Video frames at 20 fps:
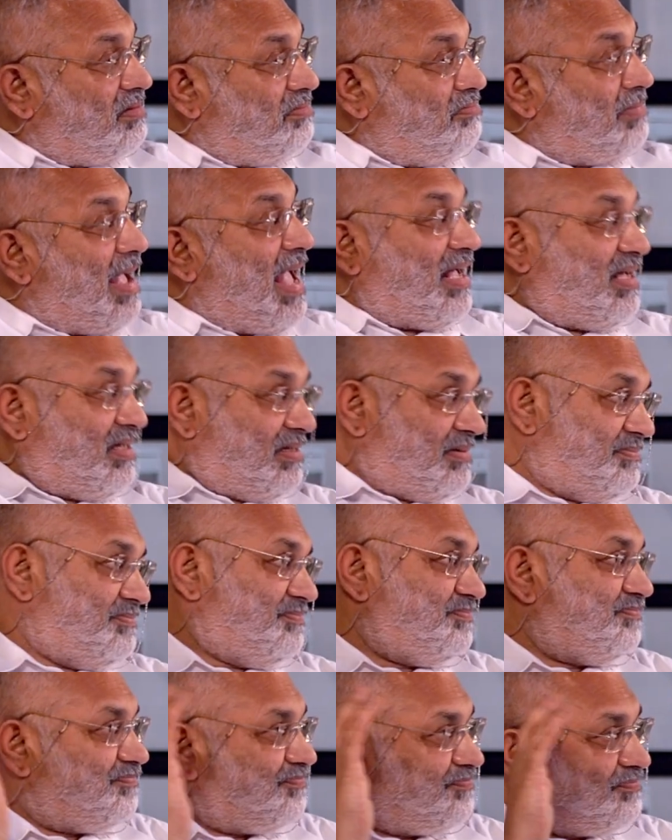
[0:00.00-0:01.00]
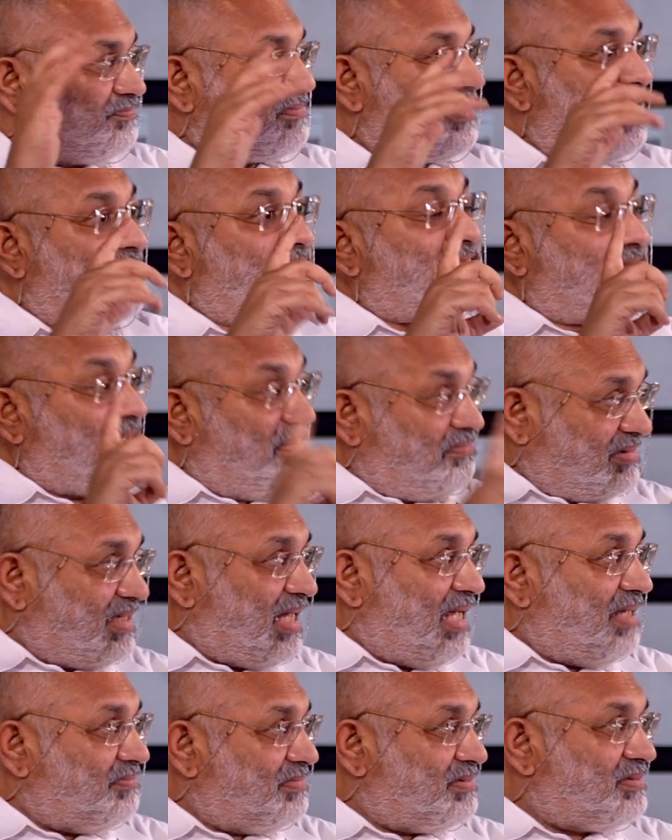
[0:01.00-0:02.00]
back.
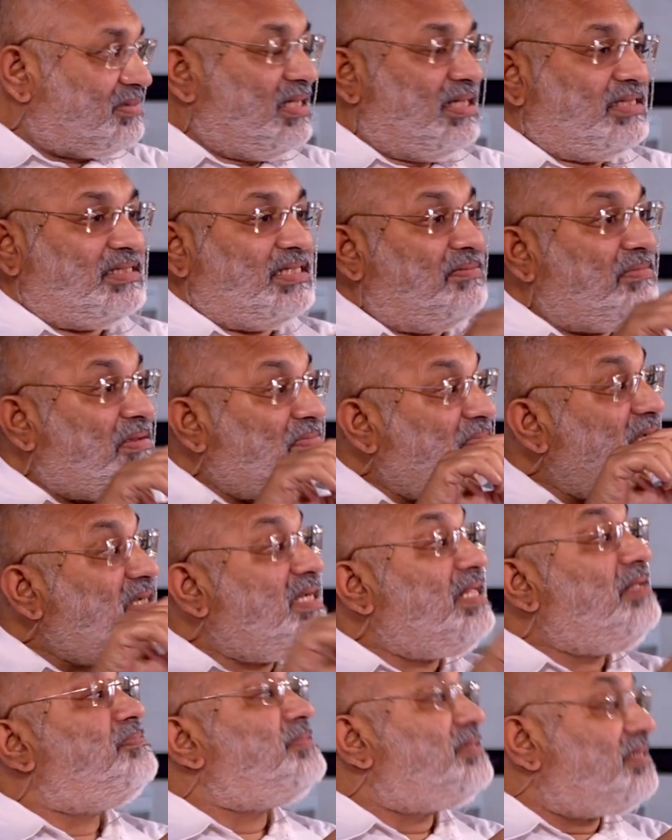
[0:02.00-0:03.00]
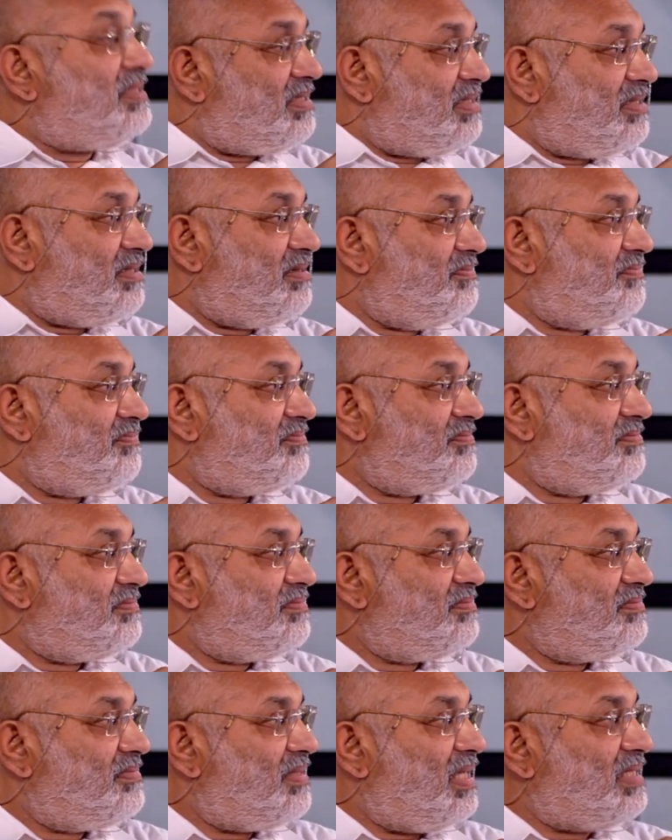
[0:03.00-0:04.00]
Sometimes they may be deep seated,
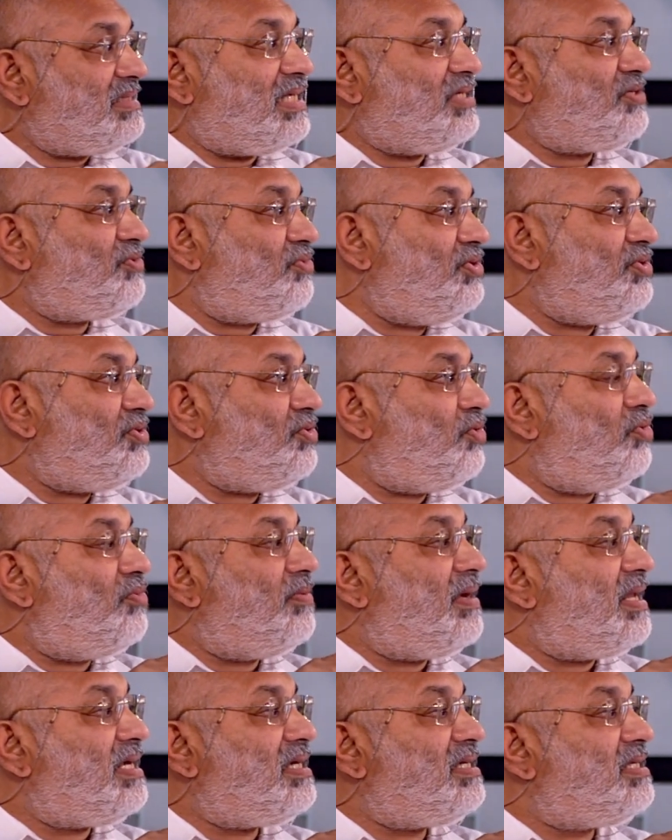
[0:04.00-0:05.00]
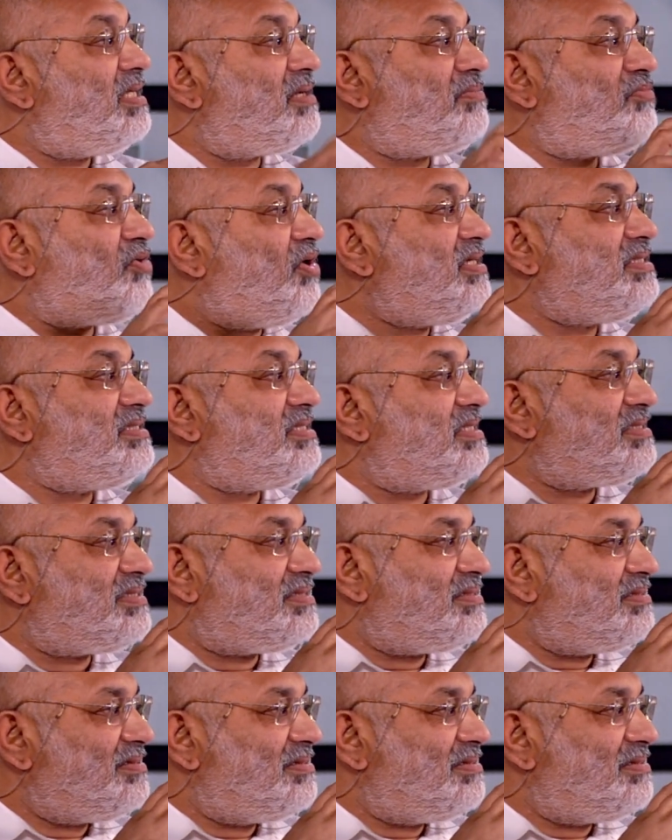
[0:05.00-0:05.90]
as I told you, ovarian dermoid cyst.